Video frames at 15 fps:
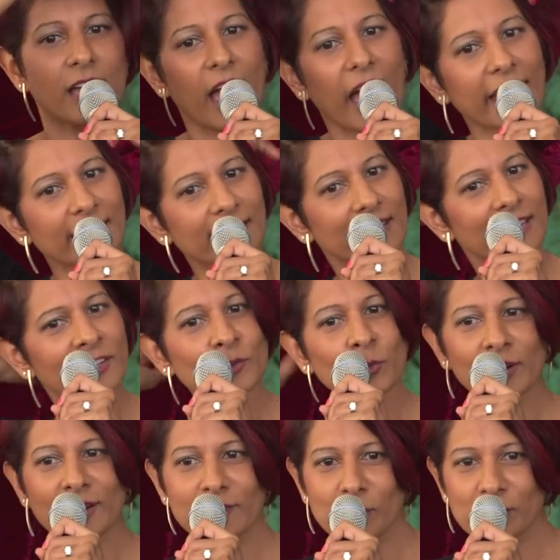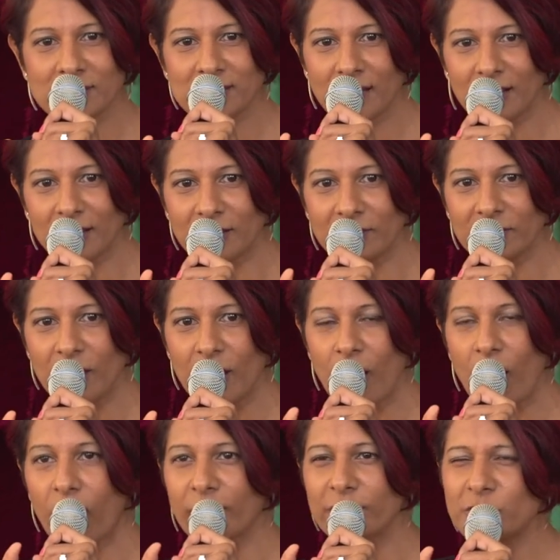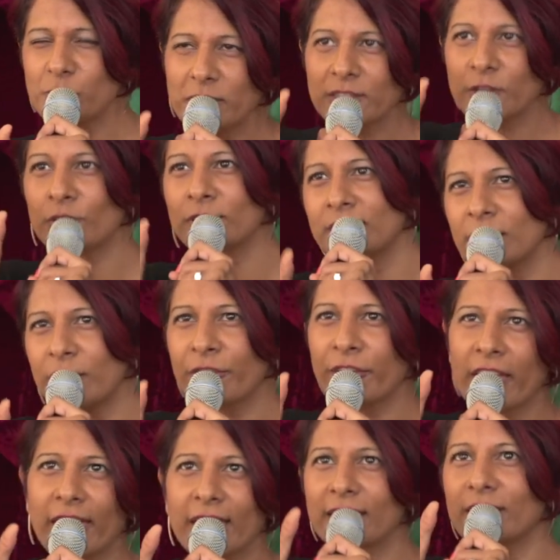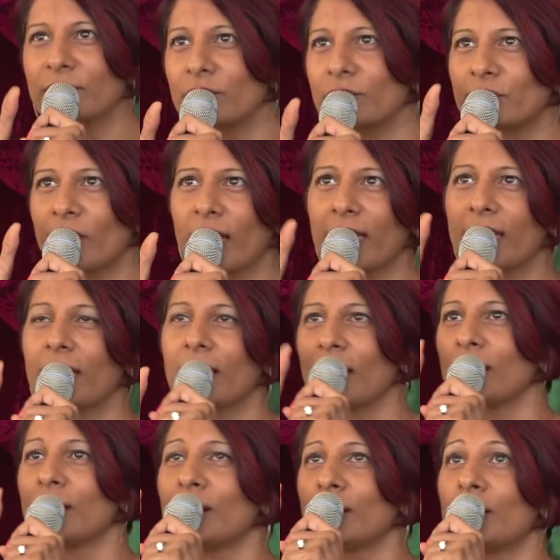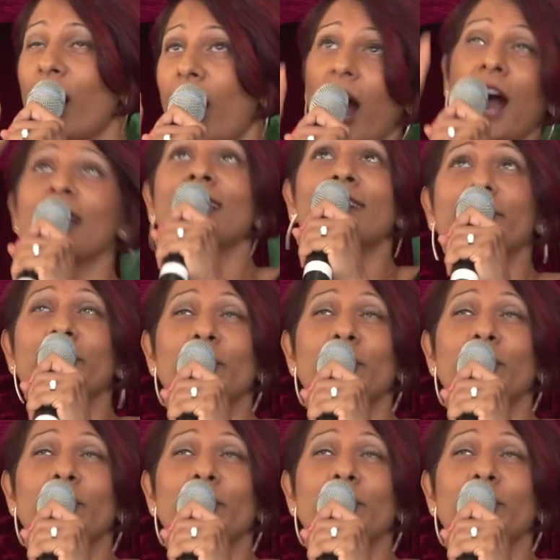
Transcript: And each one of those cells are doing their little thing to say, I love